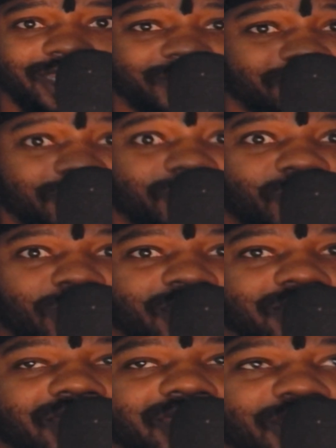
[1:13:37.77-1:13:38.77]
For what?
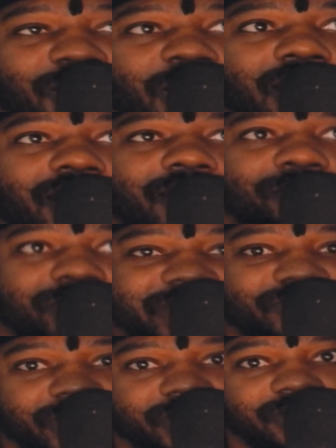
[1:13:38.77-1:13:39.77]
Like, be
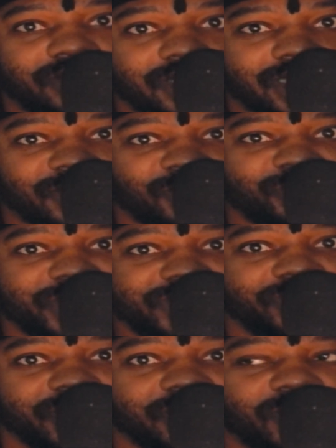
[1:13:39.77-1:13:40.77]
real. Be
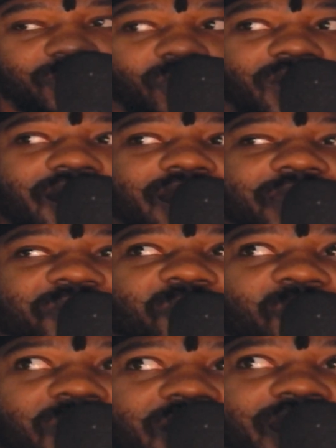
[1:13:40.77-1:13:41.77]
real.
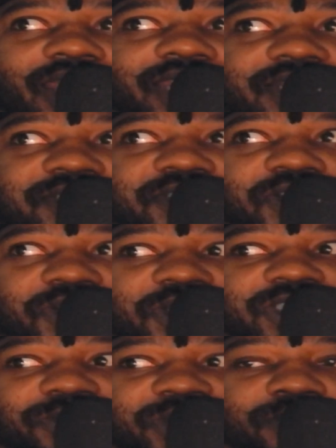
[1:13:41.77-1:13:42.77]
Why does there need
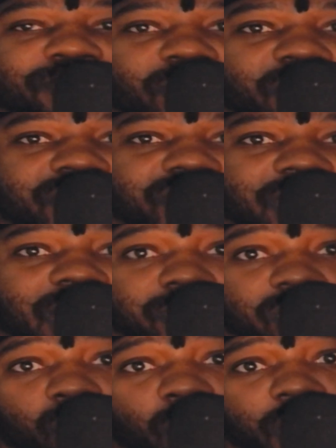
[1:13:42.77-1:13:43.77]
to be more jobs?
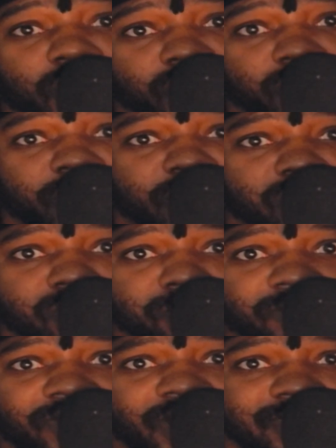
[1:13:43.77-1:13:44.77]
So what, you're gonna
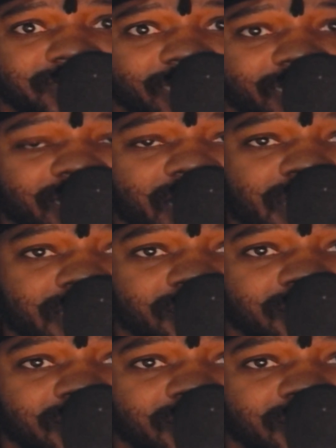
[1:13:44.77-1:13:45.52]
supervise the AI?